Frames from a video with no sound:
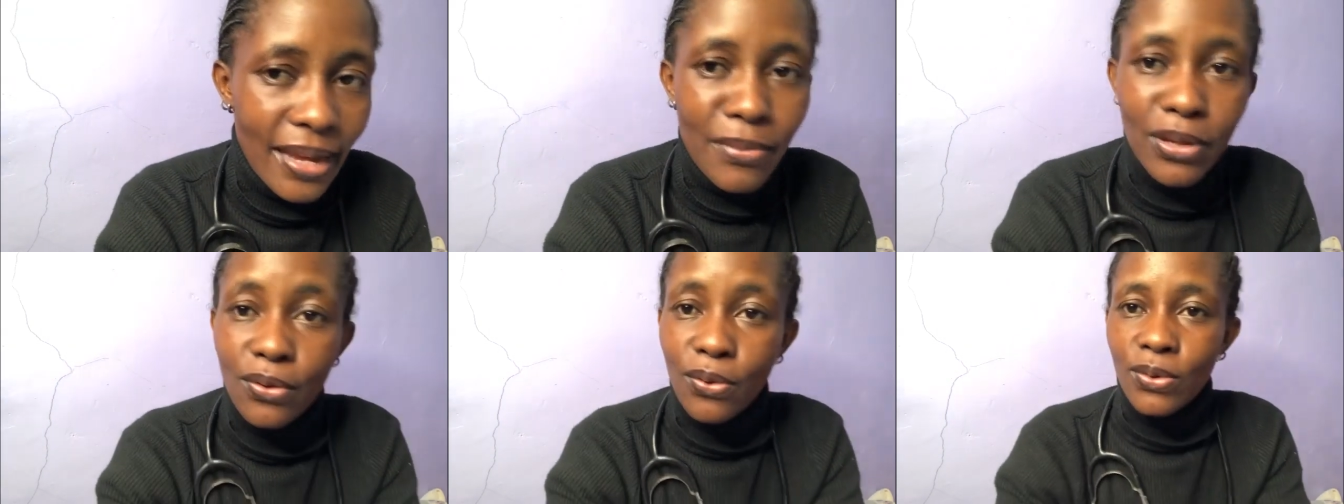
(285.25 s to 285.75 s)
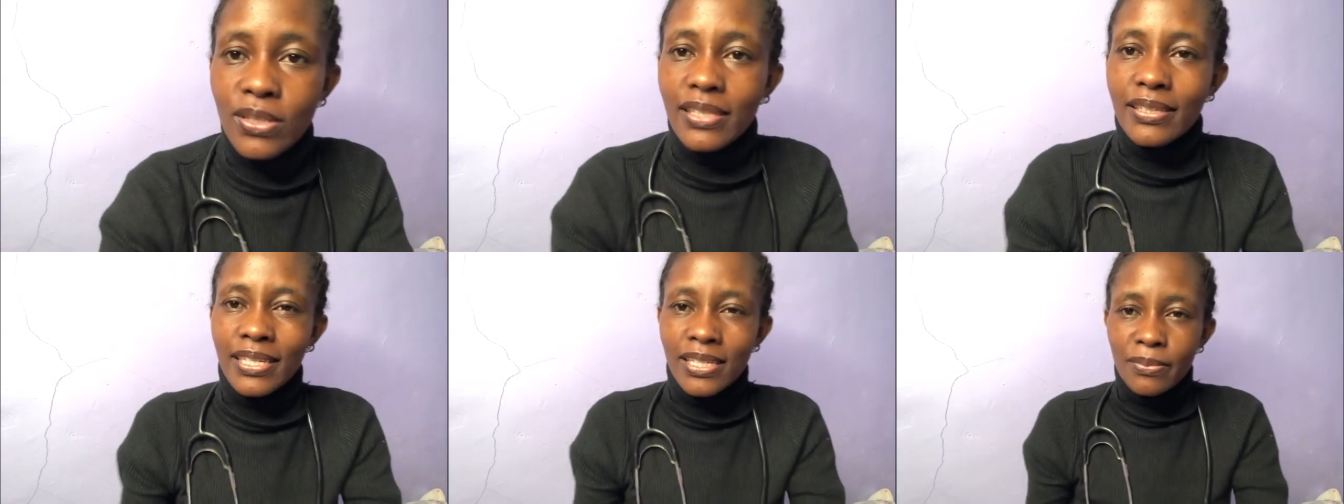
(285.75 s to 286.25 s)
because
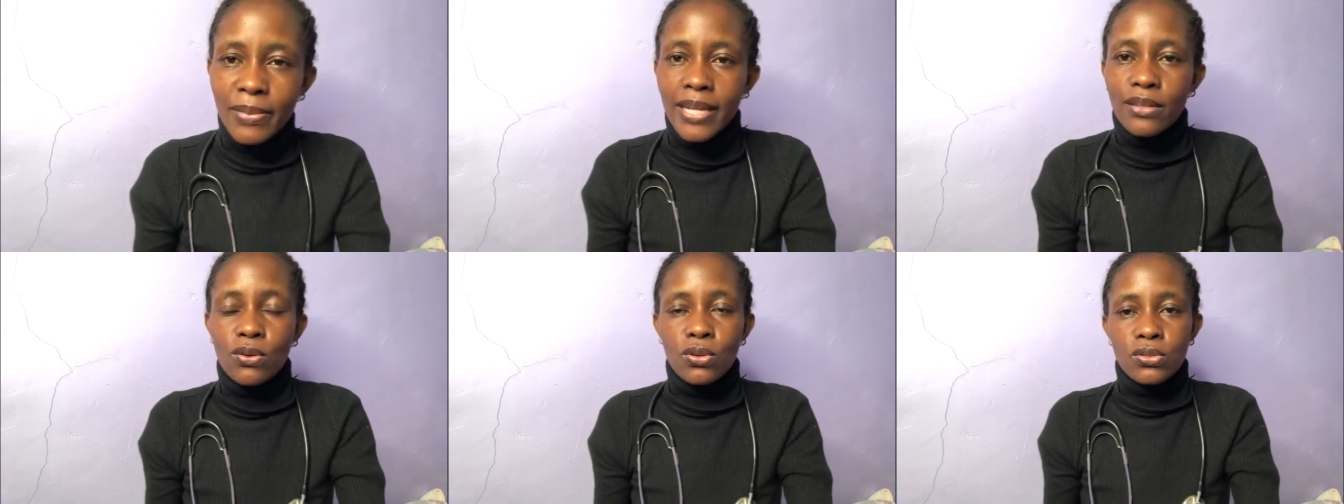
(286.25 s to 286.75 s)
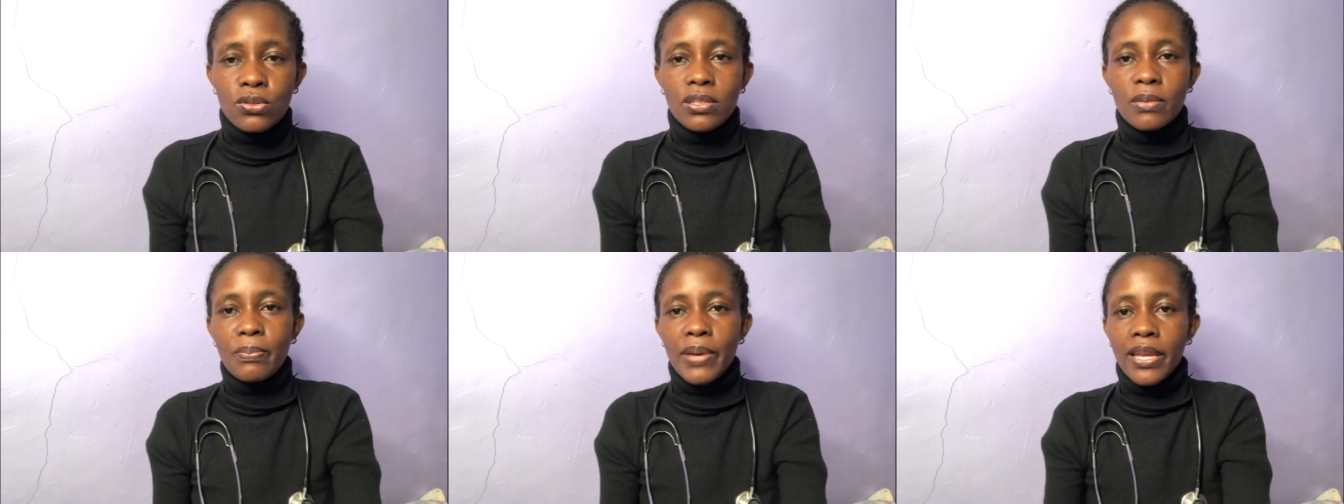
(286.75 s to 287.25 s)
treatment also
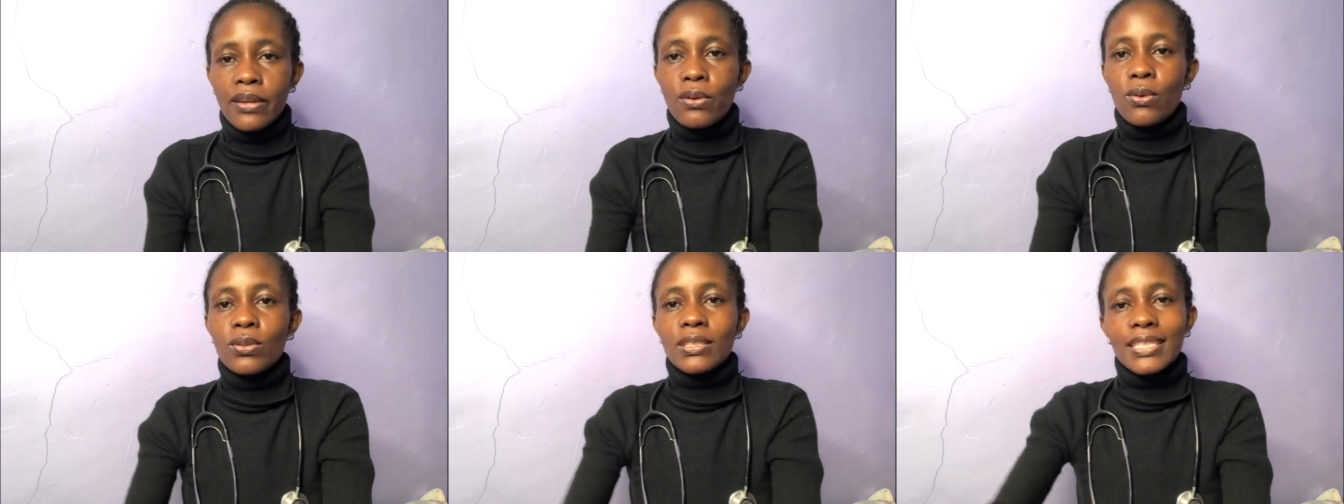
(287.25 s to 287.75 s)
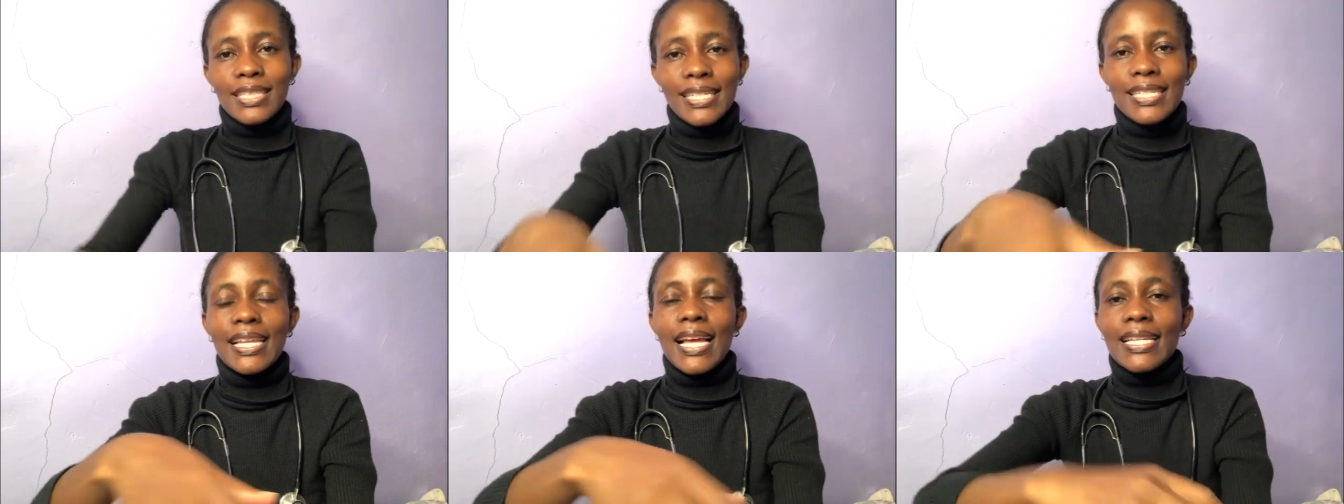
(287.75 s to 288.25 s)
depends on
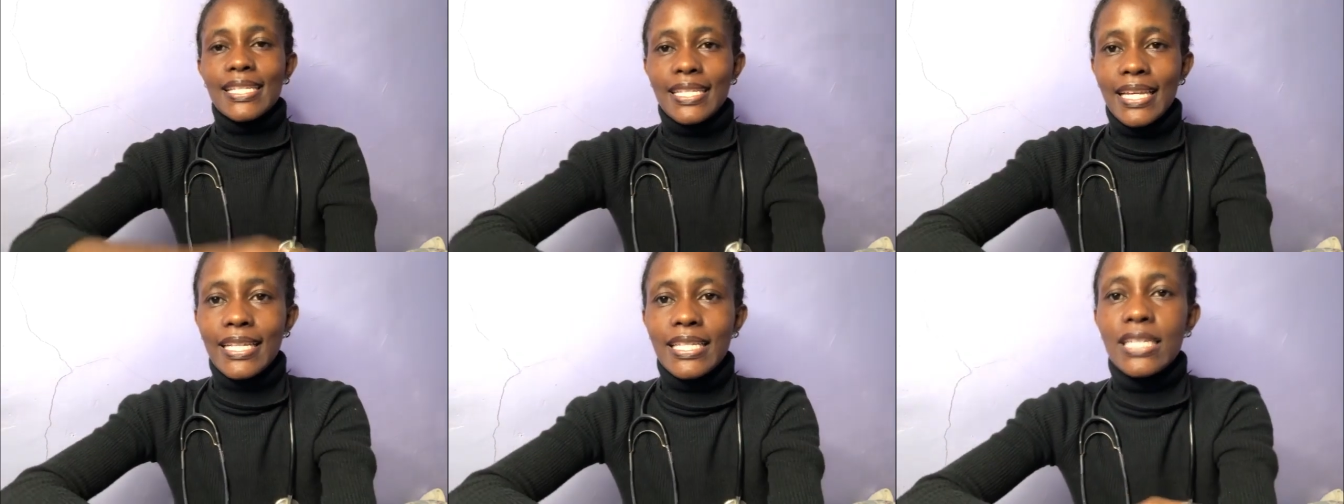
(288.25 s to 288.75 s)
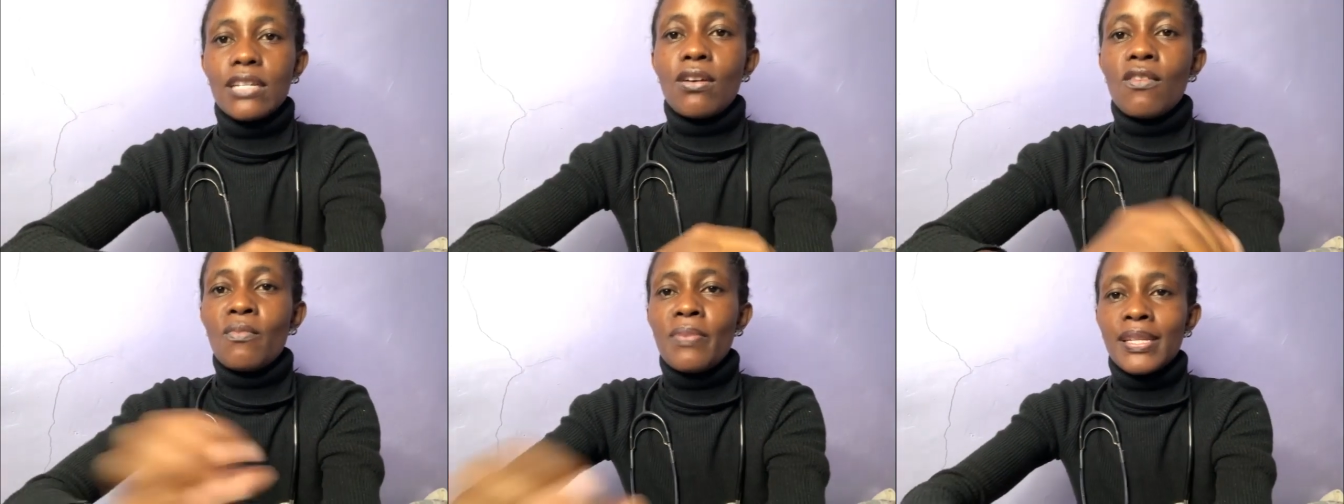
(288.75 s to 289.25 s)
this staging
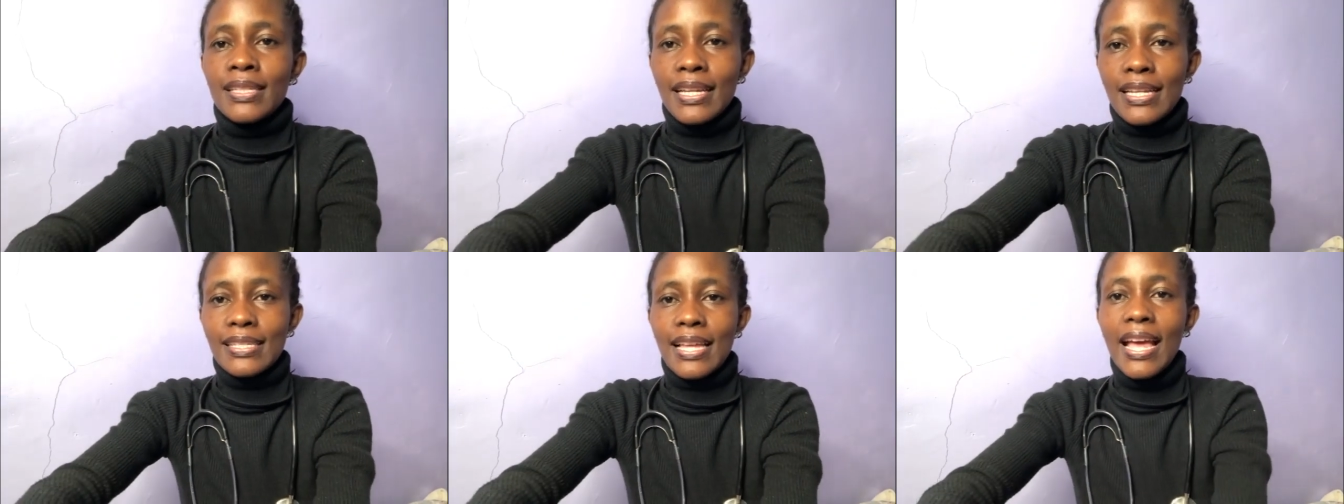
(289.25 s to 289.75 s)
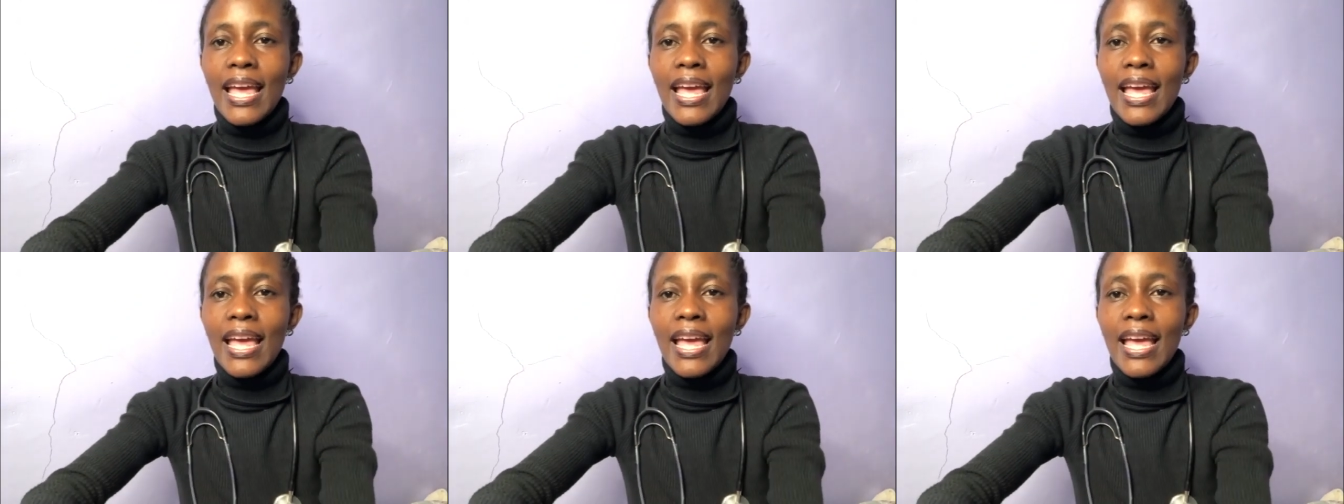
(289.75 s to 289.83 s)
of breast cancer.